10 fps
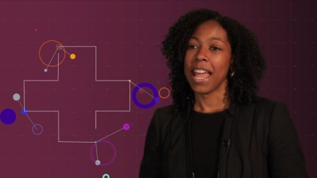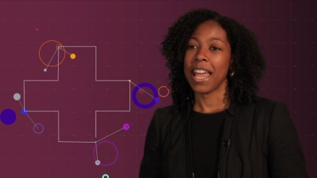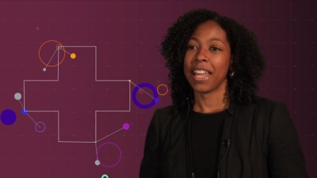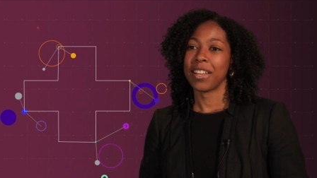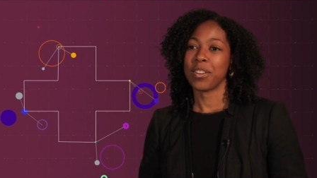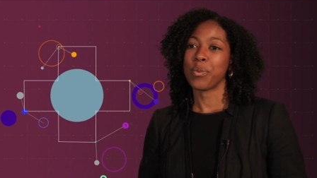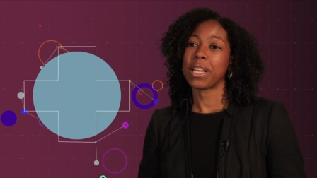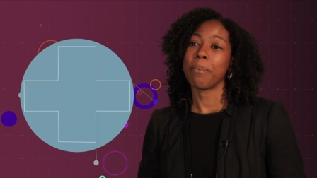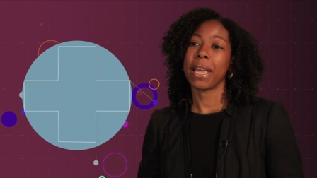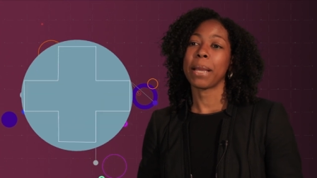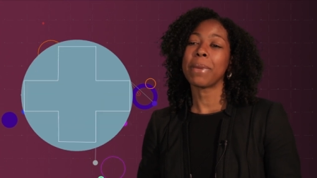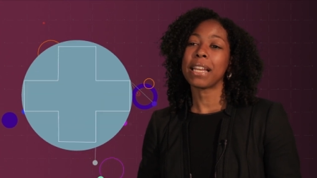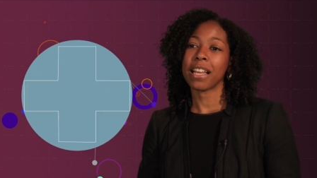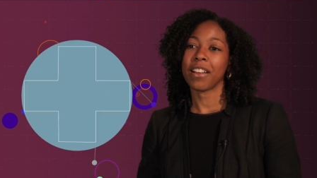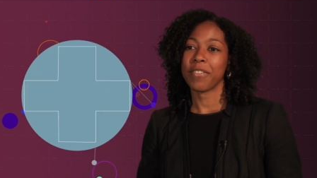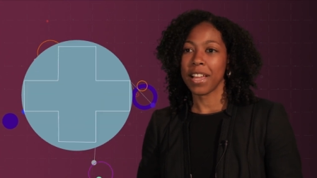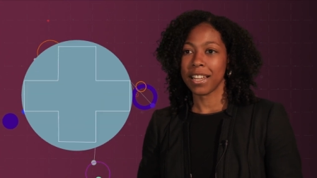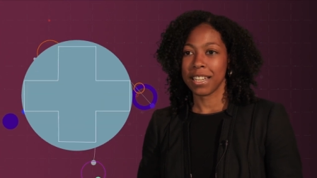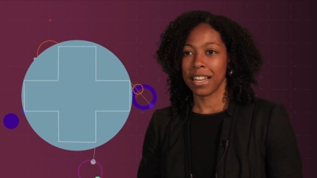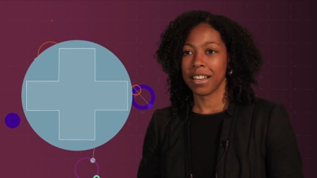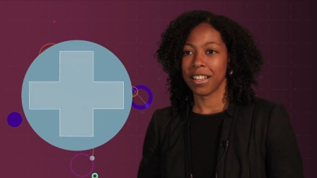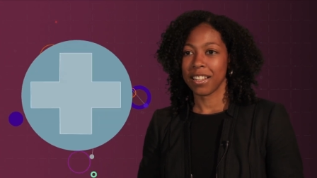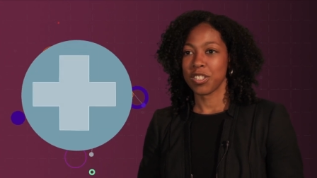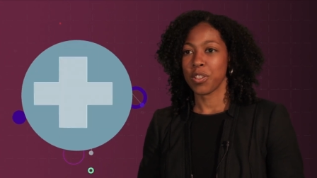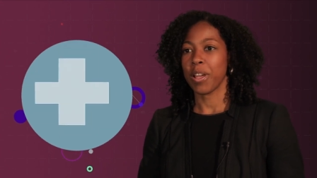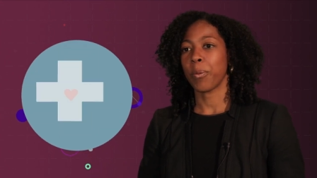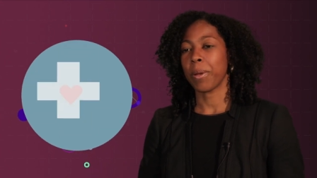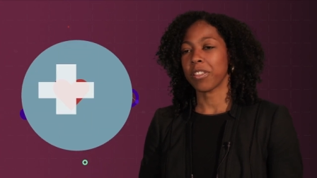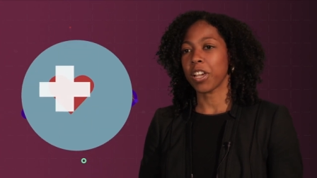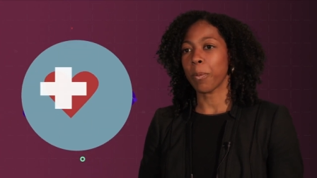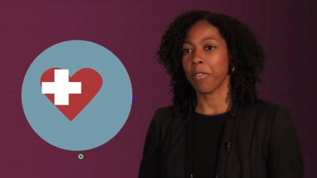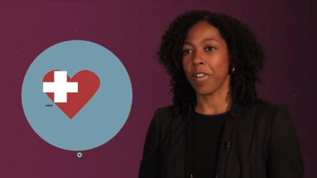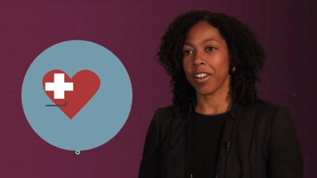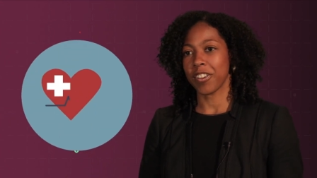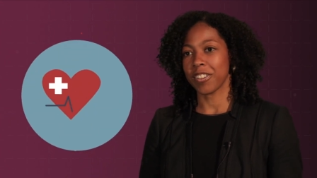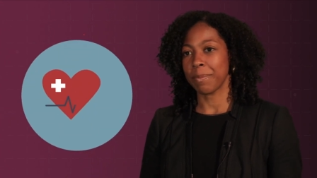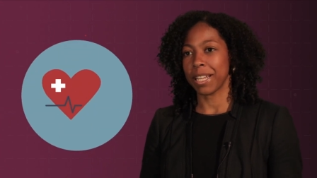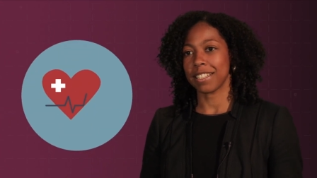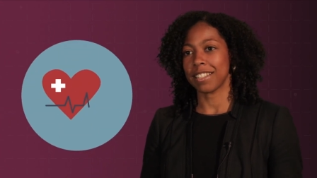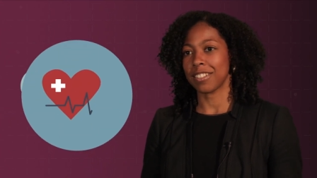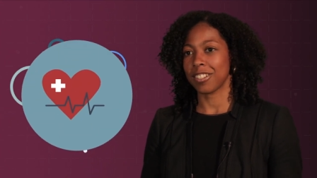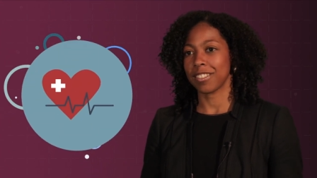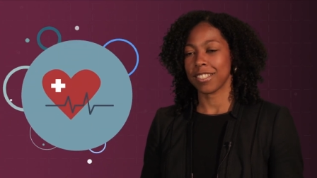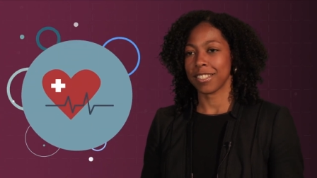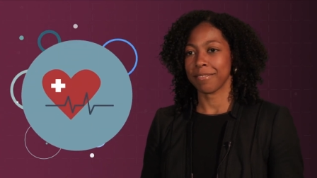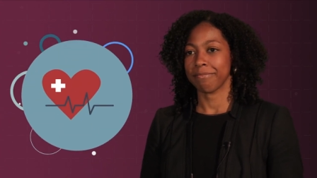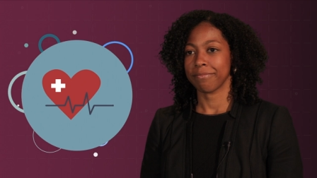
and we can make meaning of that data to help healthcare providers make decisions.